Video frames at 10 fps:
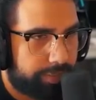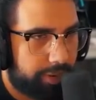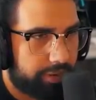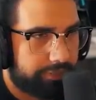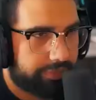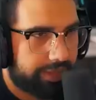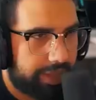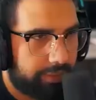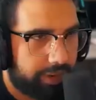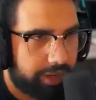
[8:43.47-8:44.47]
part of the
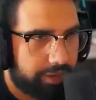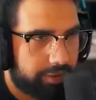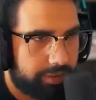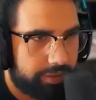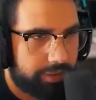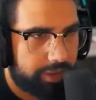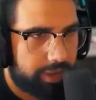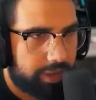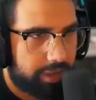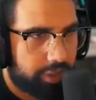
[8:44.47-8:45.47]
town here.
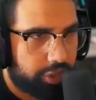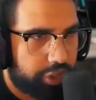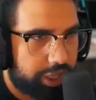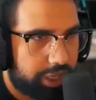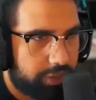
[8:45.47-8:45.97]
Chicken